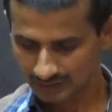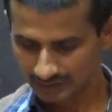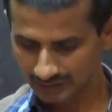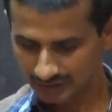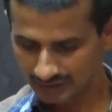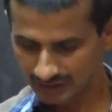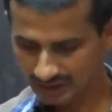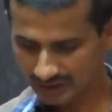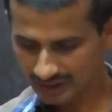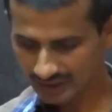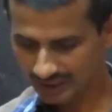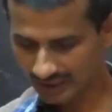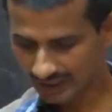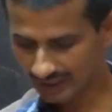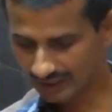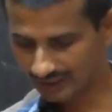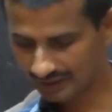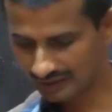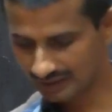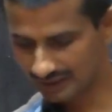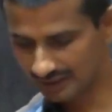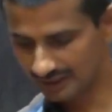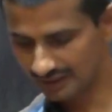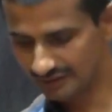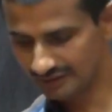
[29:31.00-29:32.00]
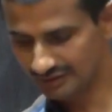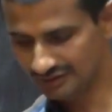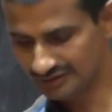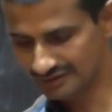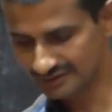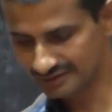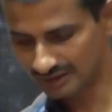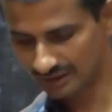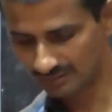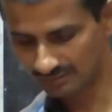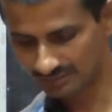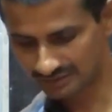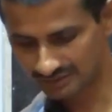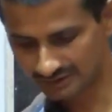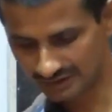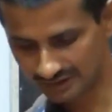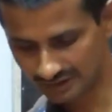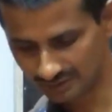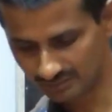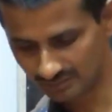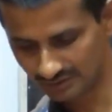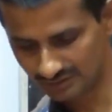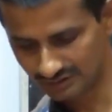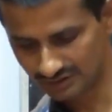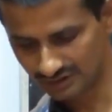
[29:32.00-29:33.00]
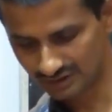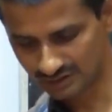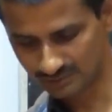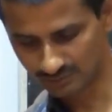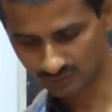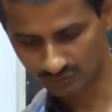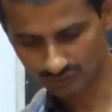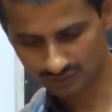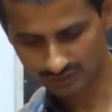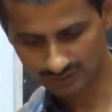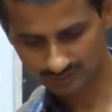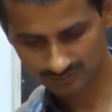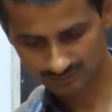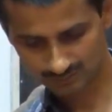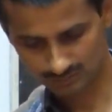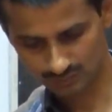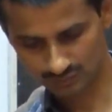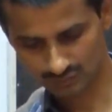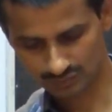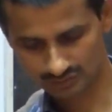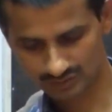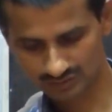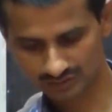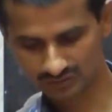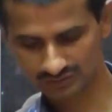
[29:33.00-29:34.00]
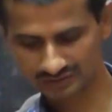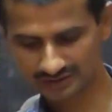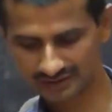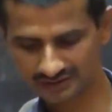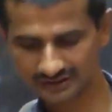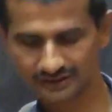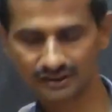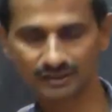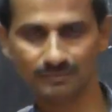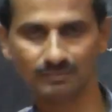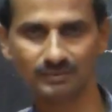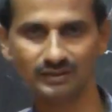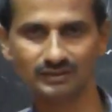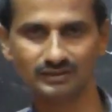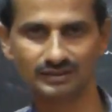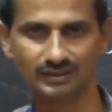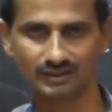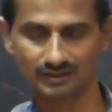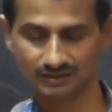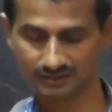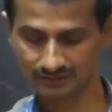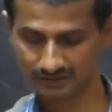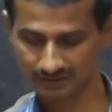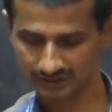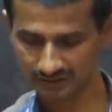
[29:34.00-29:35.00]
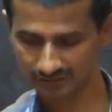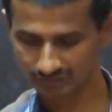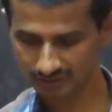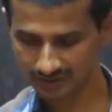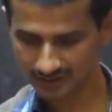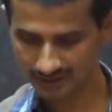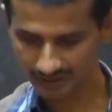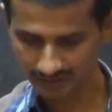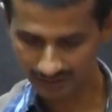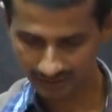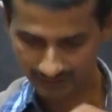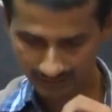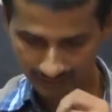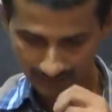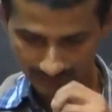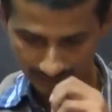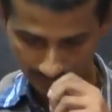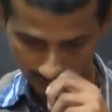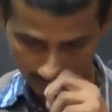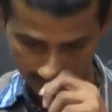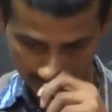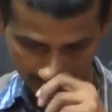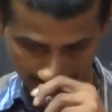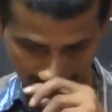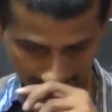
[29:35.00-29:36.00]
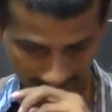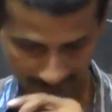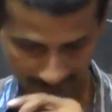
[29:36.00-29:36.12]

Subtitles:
He had an insatiable thirst for books. On that statement, there are 3 questions. Question